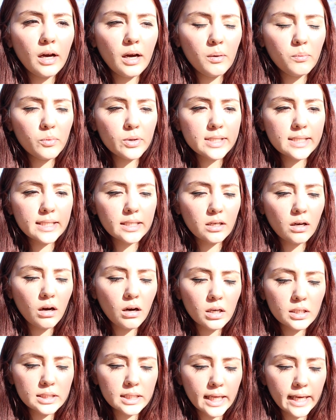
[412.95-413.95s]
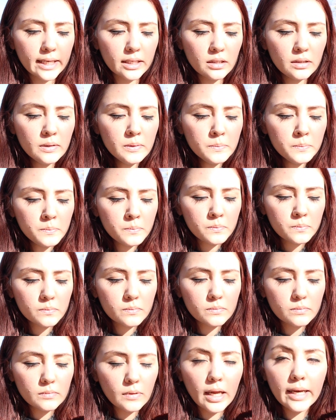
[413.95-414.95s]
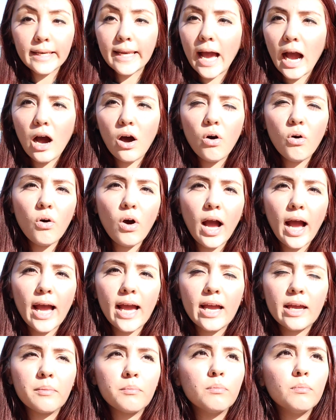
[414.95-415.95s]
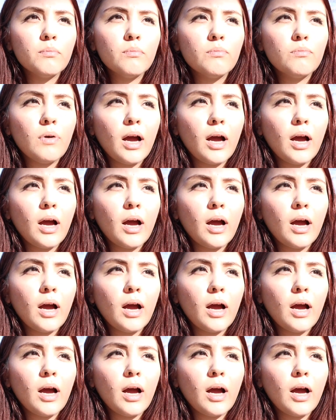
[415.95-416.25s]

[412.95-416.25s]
what's it called? Like, now I'm